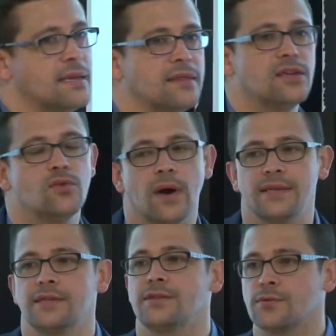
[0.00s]
in the
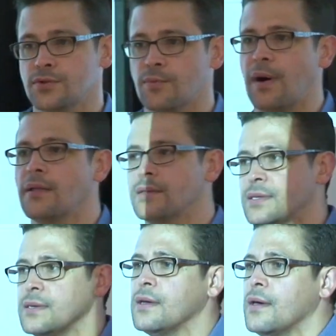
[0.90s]
US in social
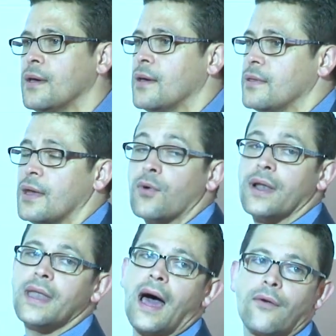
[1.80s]
policy. They
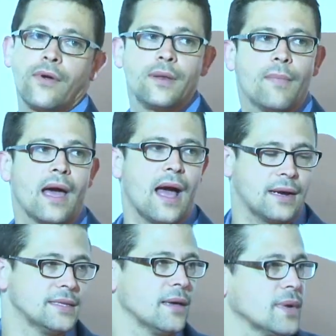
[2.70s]
were not run by
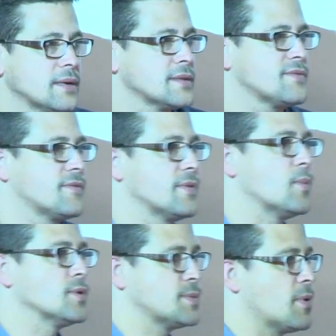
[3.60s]
academics for the
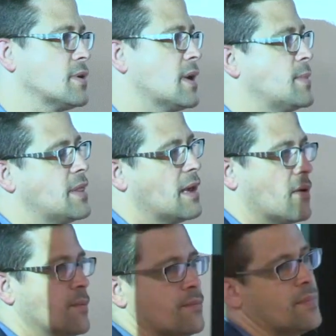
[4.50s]
most part. I mean, they
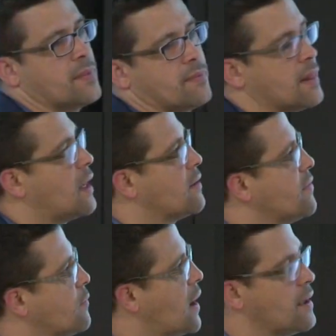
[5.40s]
are, a lot of
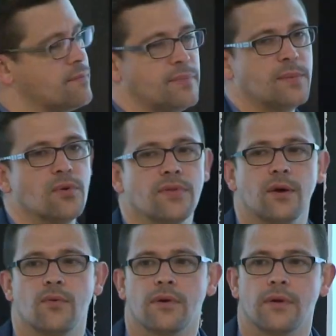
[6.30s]
them had people
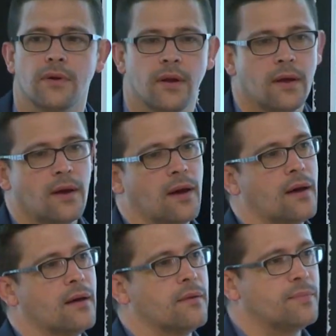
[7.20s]
that were
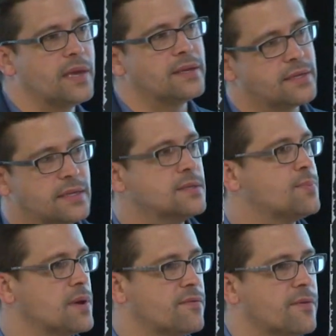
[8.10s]
uh,
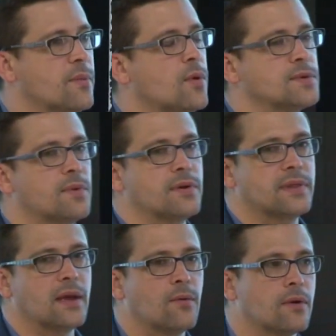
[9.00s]
PhDs, but for the most
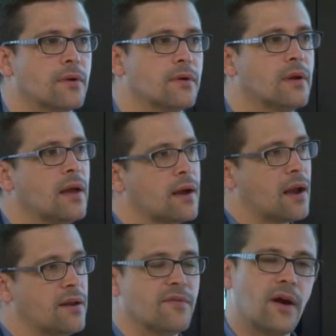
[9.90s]
part, they were
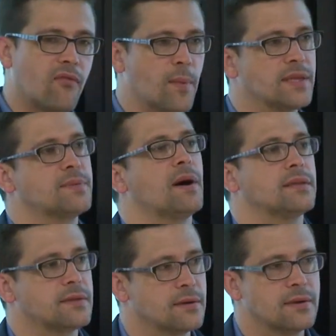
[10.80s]
kind of government
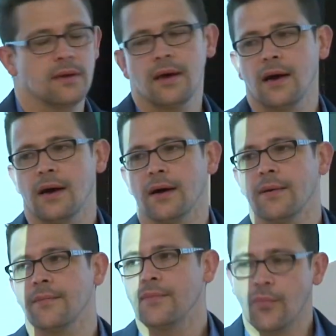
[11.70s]
sponsored,
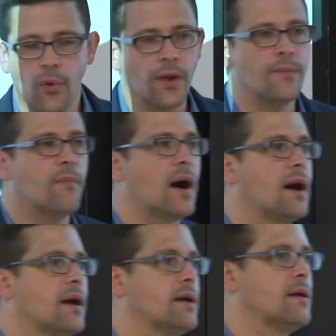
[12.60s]
um, run
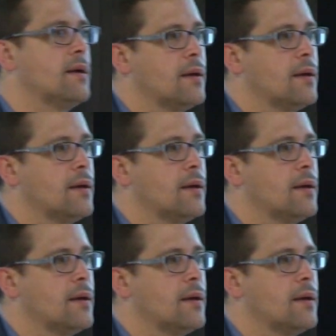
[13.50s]
by